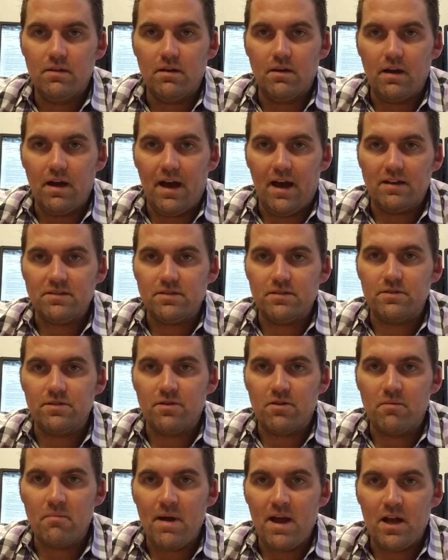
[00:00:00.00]
assets
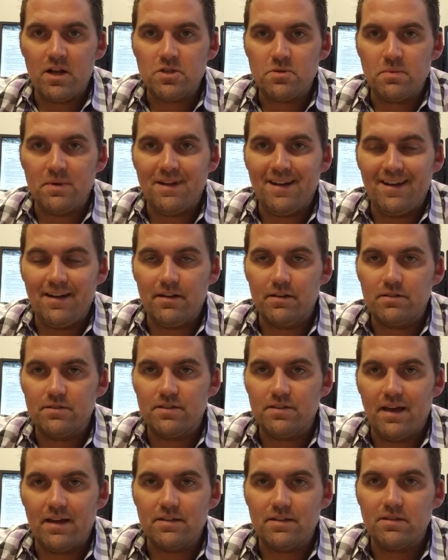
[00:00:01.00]
under management in
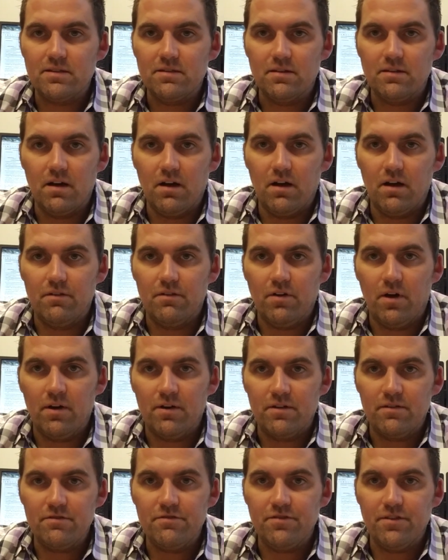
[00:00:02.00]
excess of
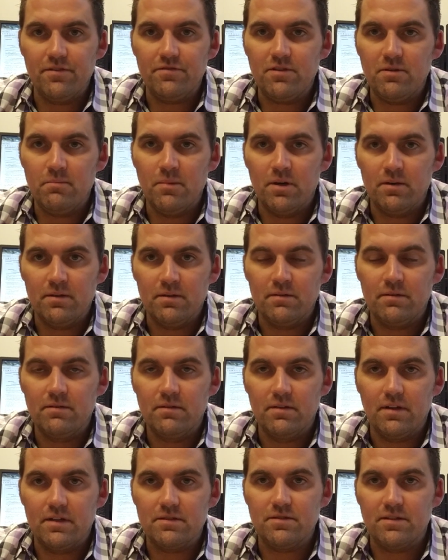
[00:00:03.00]
150 million.
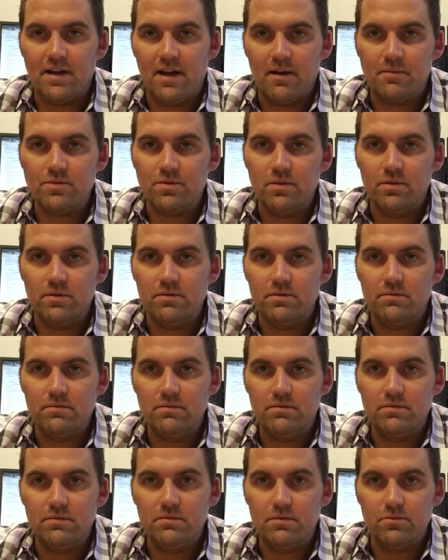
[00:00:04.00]
That's an absolute
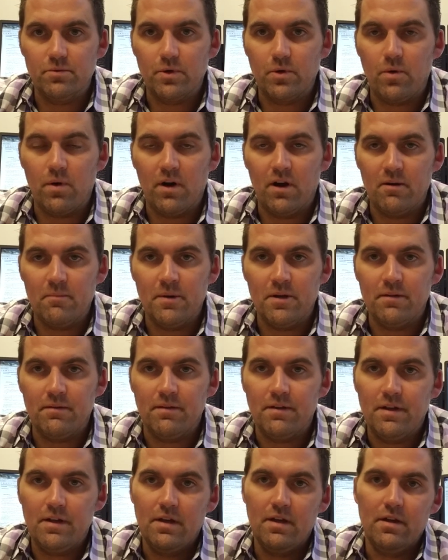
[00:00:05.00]
requirement.
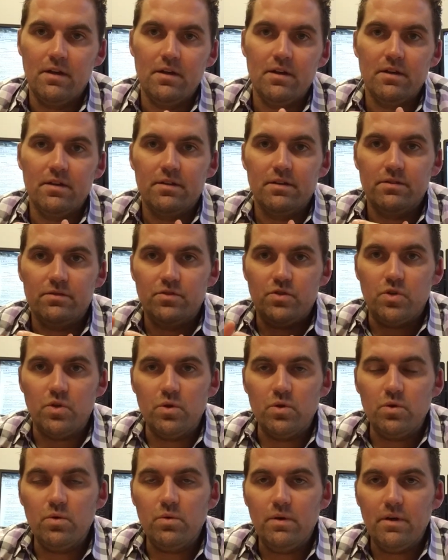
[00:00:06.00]

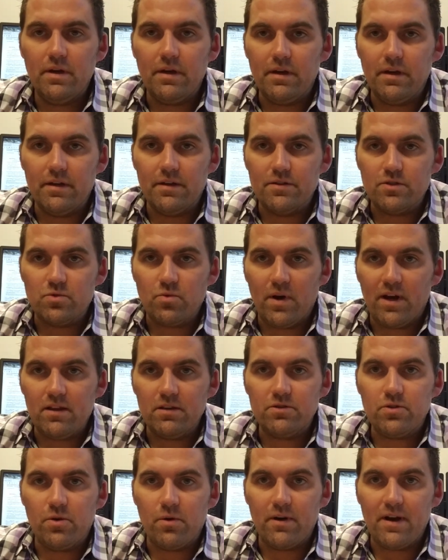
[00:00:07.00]
Two is
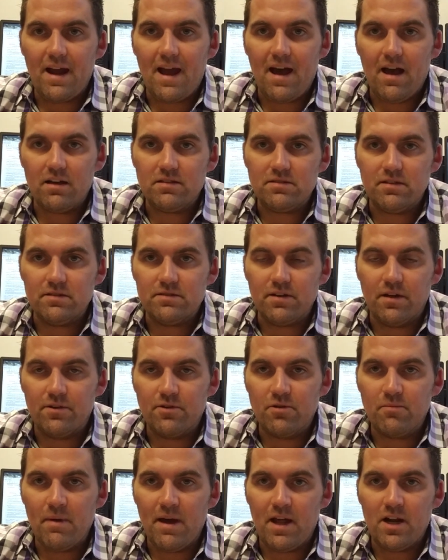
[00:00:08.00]
regulatory assets
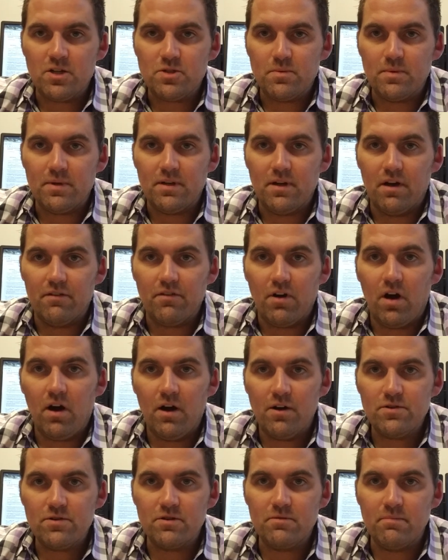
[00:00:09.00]
under management of
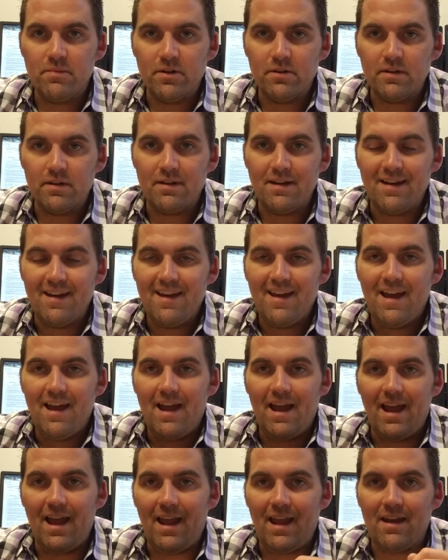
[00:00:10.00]
100 million,
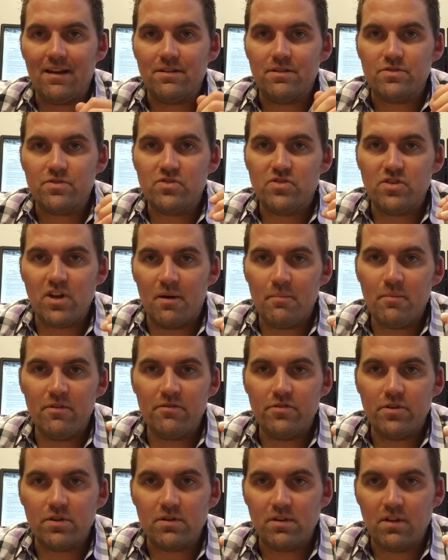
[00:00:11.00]
and some of
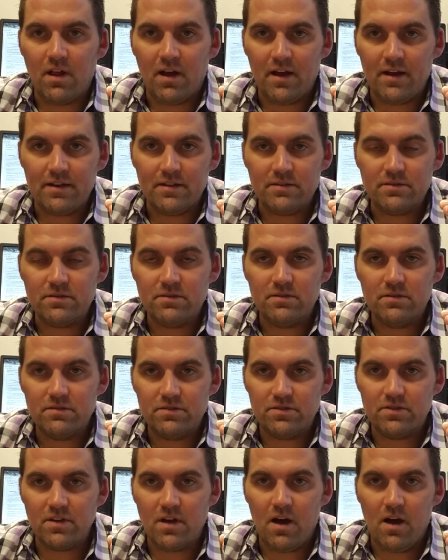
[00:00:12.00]
your clients,
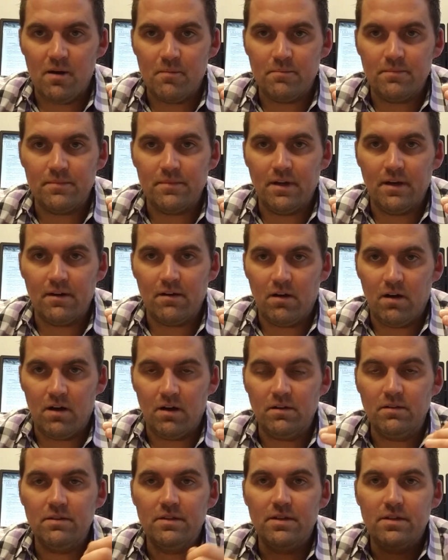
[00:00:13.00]
some, not
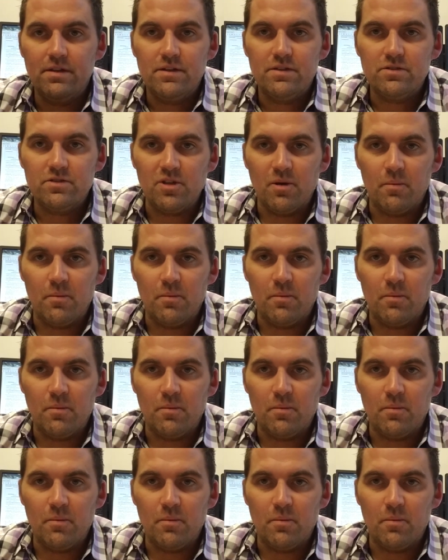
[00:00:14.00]
all, some